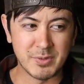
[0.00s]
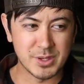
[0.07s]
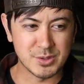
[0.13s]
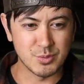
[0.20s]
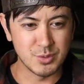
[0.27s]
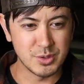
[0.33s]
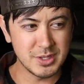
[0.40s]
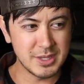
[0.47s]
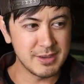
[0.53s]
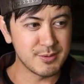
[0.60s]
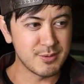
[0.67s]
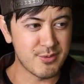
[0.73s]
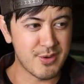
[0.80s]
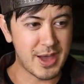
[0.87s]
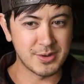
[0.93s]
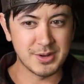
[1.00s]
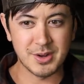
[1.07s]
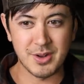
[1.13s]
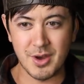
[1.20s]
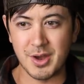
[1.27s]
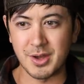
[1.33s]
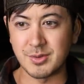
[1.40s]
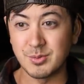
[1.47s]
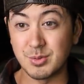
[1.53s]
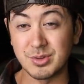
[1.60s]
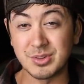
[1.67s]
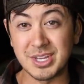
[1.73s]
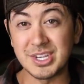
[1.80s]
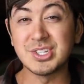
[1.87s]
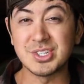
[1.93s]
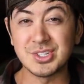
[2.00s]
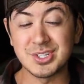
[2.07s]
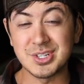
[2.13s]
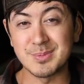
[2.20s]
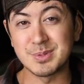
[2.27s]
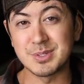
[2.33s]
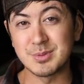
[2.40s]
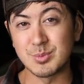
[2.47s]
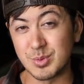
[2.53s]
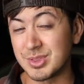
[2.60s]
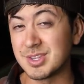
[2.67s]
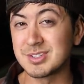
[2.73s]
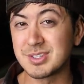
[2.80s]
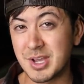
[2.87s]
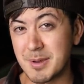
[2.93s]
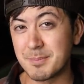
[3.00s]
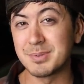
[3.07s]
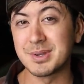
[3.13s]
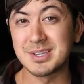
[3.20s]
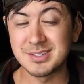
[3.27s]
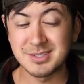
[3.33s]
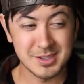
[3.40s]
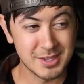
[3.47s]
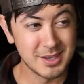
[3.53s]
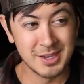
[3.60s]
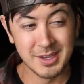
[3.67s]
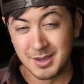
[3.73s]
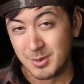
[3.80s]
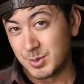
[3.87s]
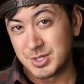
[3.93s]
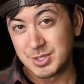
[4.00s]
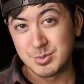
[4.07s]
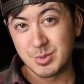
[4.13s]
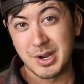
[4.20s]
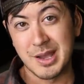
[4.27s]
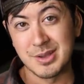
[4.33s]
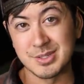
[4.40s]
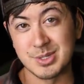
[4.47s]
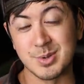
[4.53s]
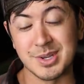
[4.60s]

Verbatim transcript: is really founded on relationships with these companies, which is what I was